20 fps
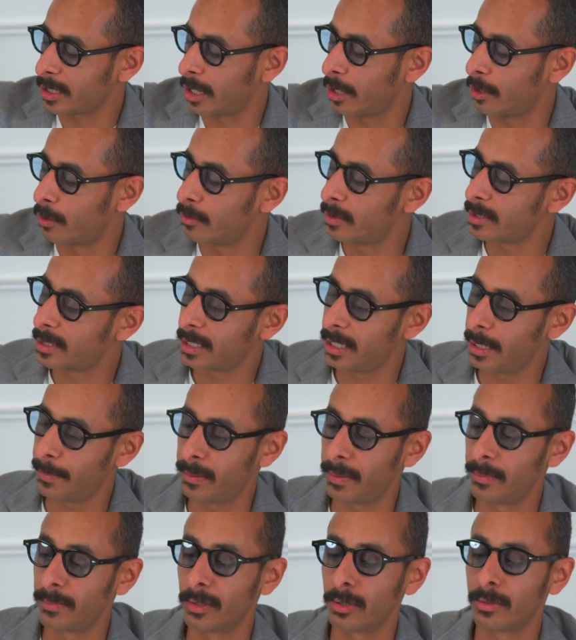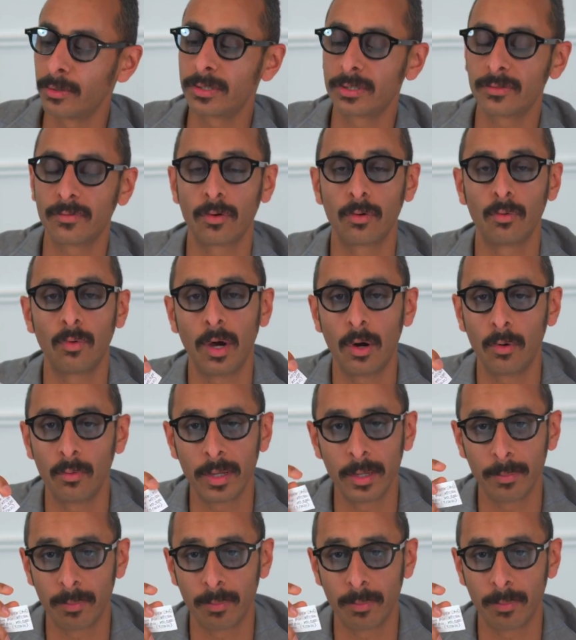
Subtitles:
I always keep him notes for what we